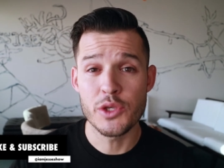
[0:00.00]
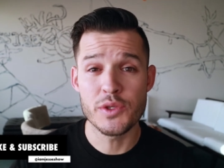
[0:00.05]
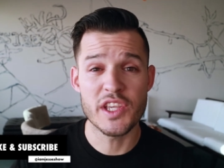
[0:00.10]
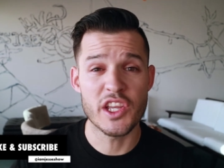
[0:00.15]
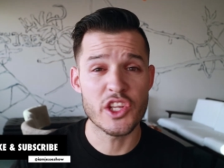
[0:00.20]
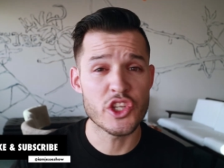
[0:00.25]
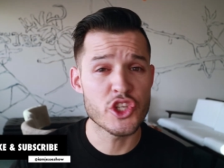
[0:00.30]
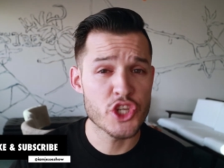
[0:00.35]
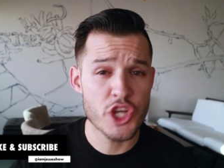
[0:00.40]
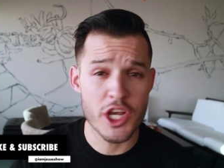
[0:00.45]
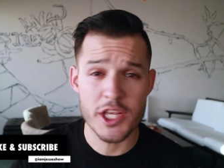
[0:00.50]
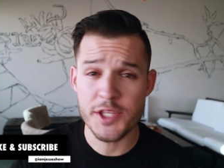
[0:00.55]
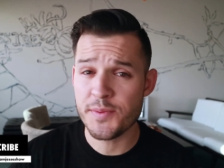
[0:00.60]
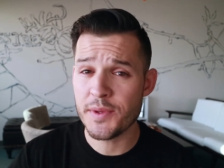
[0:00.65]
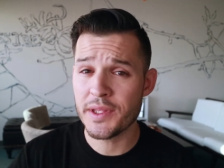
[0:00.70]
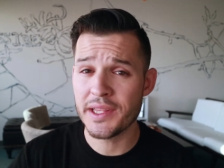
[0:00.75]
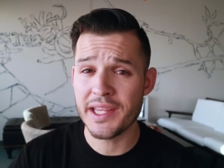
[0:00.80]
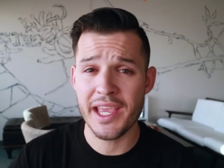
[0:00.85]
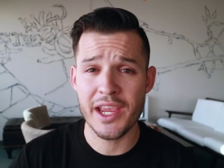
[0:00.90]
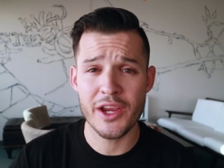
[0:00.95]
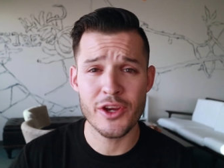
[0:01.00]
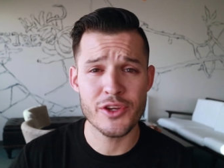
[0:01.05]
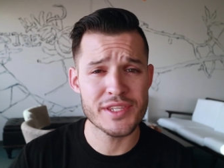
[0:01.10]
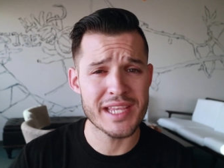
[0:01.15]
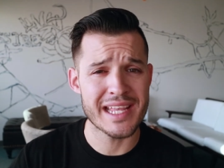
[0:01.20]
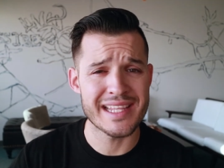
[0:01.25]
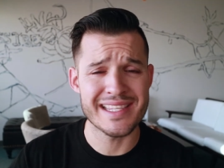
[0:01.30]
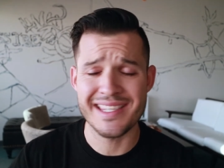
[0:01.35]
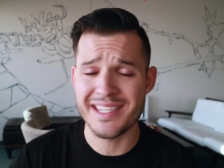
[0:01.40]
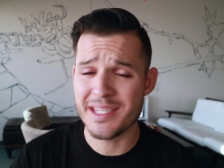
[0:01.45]
using adjustment layers
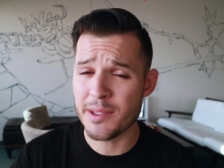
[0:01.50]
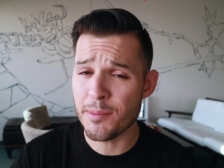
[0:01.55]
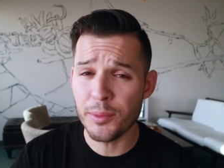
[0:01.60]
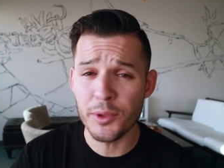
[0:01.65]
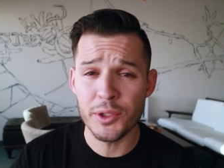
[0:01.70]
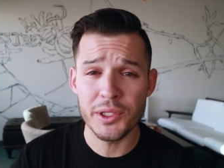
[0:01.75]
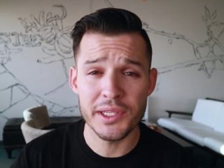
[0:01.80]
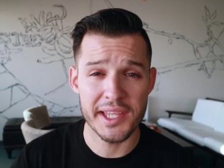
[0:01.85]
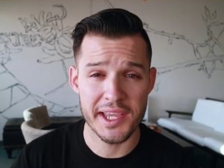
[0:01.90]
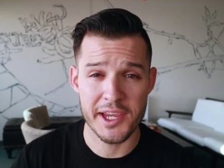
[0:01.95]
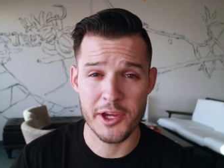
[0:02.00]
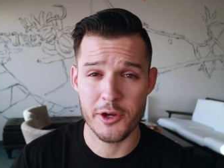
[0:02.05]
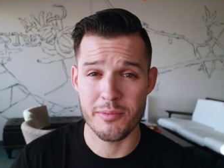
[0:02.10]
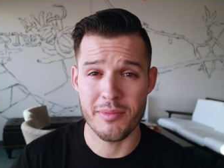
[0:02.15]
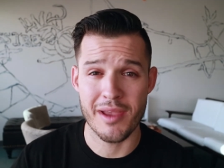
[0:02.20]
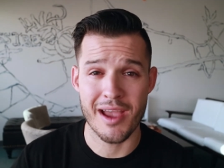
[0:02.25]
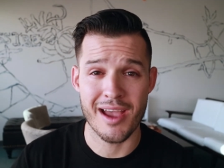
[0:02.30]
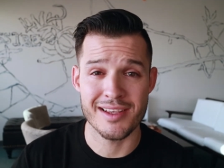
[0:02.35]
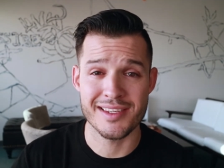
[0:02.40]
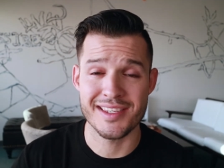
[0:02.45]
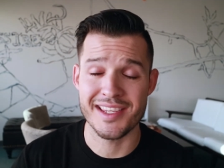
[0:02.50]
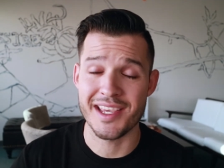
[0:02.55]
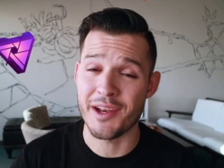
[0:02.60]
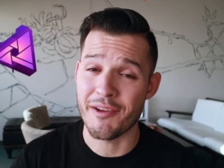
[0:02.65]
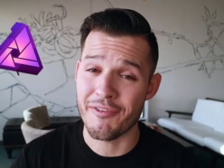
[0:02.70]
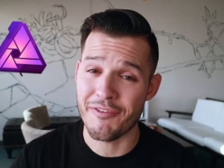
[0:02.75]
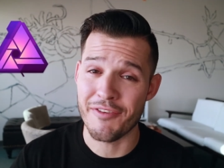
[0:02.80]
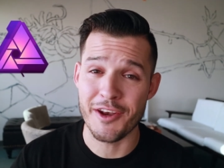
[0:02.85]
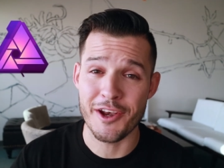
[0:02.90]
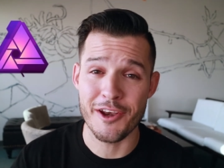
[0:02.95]
and simple layer masks in
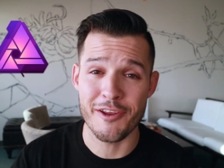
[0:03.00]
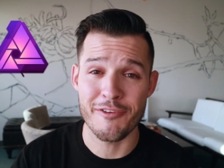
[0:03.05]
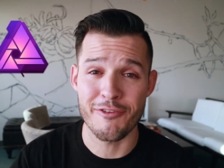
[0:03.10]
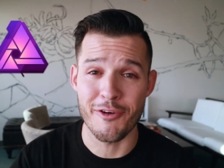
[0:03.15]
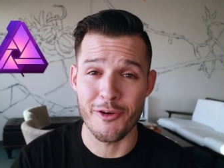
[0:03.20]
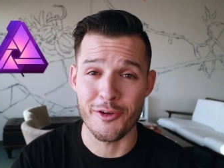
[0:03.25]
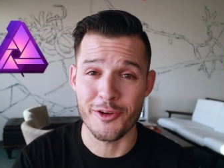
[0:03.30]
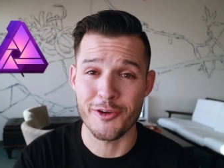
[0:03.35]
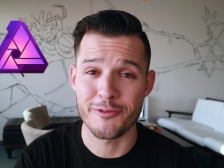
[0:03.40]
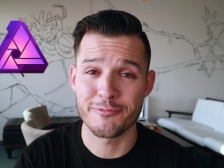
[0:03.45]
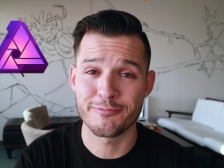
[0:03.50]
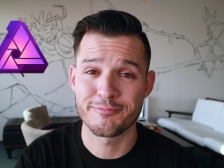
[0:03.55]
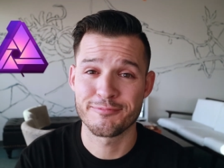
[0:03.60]
Affinity Photo.